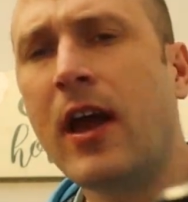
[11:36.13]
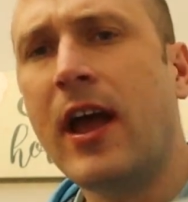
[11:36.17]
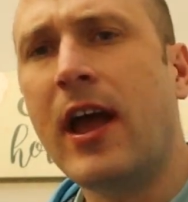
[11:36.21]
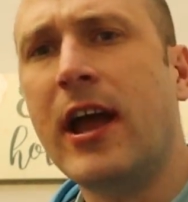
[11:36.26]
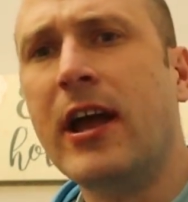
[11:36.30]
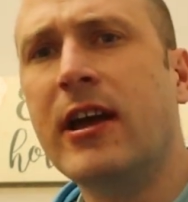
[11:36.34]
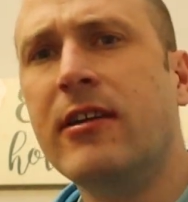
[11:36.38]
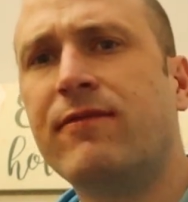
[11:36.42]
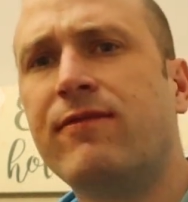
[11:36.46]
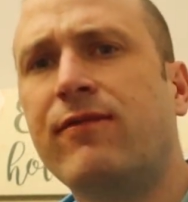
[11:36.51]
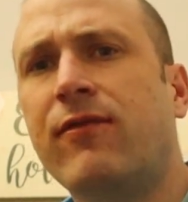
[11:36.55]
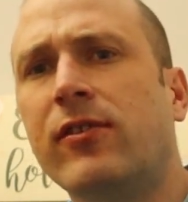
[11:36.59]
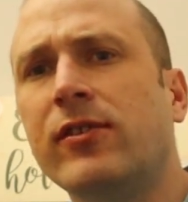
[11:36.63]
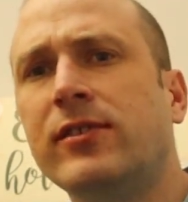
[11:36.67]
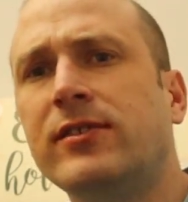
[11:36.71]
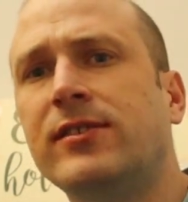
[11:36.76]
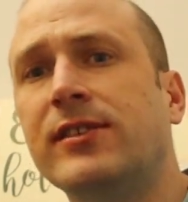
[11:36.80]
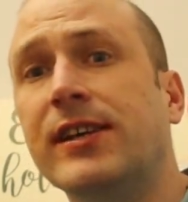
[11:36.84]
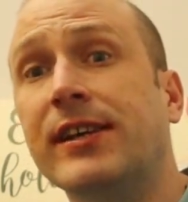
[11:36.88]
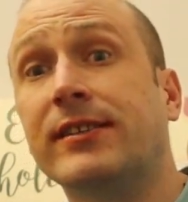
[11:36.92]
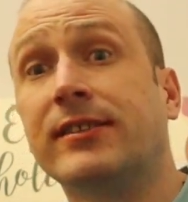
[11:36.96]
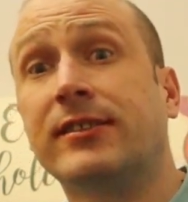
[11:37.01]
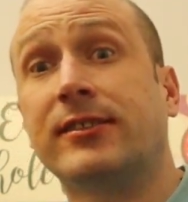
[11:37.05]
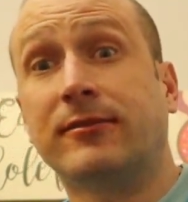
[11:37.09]

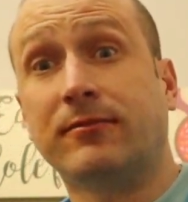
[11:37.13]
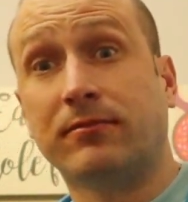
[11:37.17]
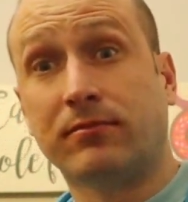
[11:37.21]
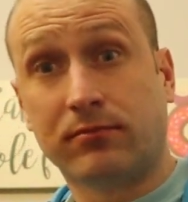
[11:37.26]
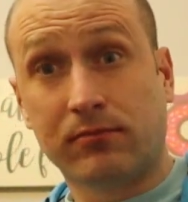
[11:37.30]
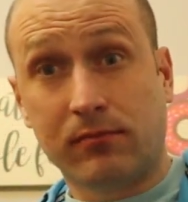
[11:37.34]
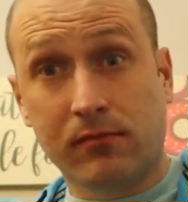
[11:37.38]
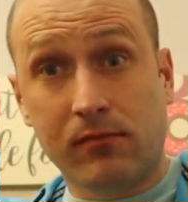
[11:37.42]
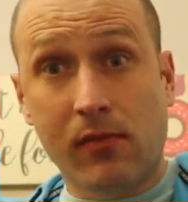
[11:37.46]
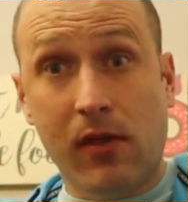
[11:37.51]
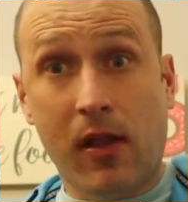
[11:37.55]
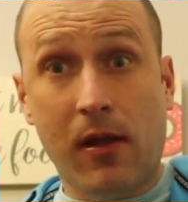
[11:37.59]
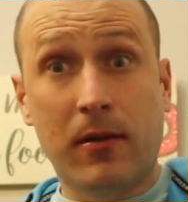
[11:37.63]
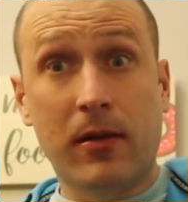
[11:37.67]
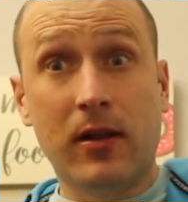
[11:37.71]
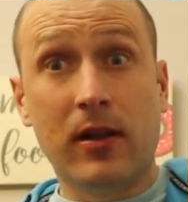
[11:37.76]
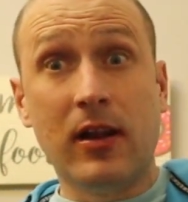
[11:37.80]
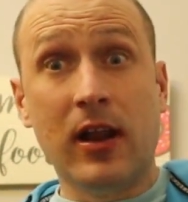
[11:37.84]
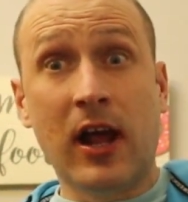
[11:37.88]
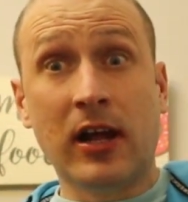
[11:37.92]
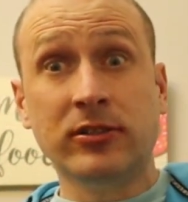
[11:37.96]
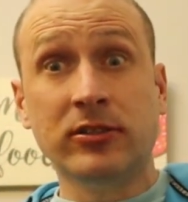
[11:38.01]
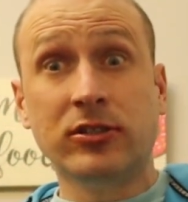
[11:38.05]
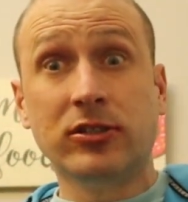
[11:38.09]
8:46.
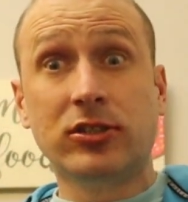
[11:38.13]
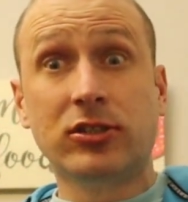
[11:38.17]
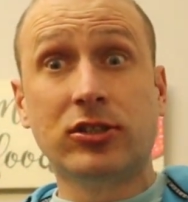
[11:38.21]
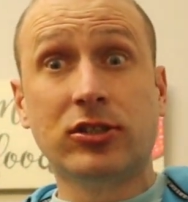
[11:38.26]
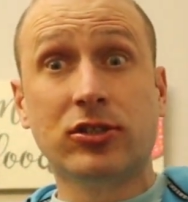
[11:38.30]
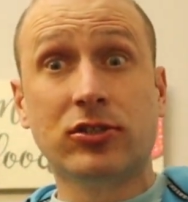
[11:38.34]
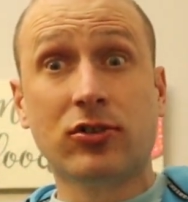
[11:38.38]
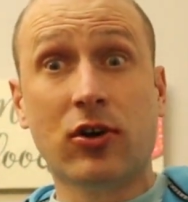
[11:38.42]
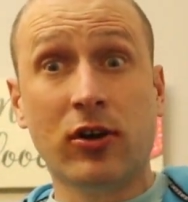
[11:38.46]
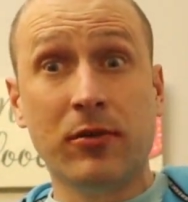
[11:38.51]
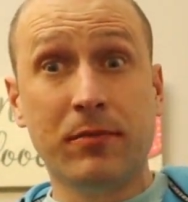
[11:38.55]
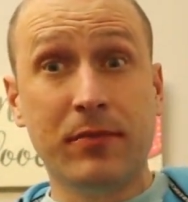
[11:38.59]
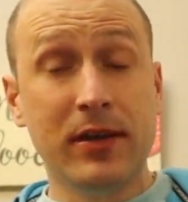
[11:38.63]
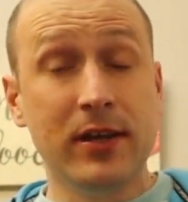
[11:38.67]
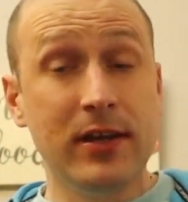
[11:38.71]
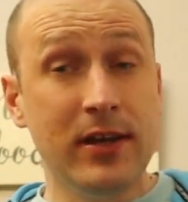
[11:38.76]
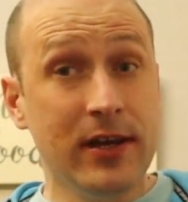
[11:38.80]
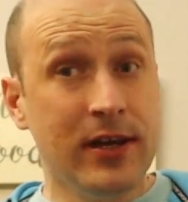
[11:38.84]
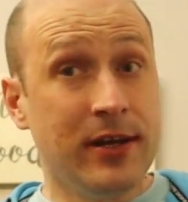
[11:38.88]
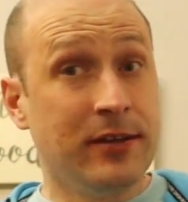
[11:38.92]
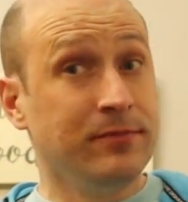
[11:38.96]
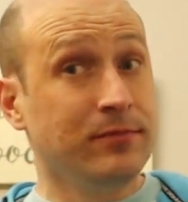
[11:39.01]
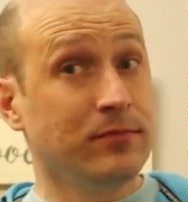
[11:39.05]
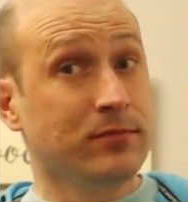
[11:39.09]
Lunch gonna be
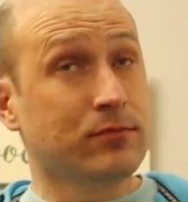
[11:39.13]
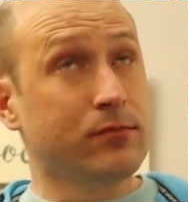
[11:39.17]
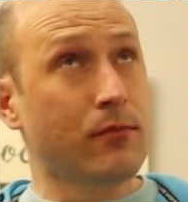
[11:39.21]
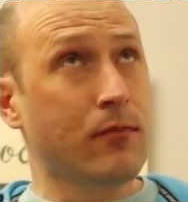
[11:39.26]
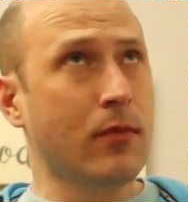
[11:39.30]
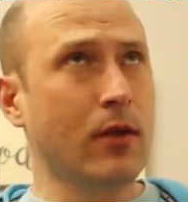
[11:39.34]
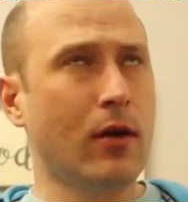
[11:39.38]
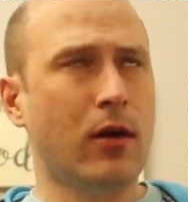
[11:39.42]
in.